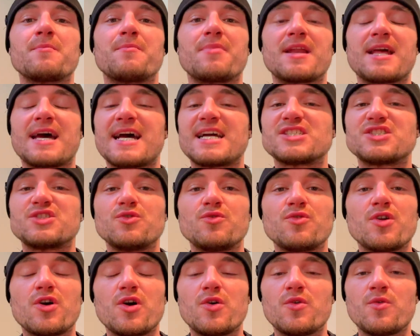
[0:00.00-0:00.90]
But as
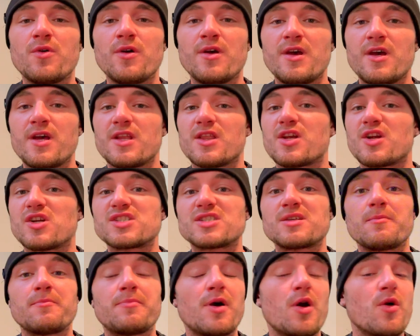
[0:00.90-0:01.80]
you know, there's
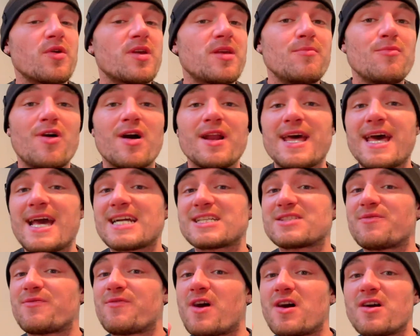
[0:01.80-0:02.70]
some Pokemon
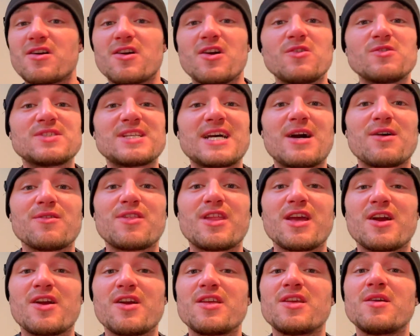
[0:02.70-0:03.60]
X Funkos out
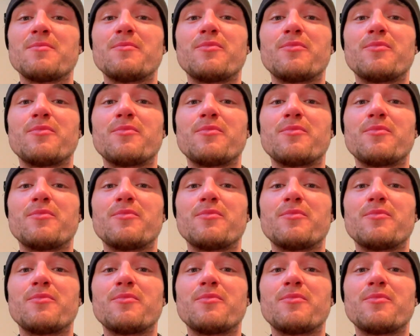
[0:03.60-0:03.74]
there and your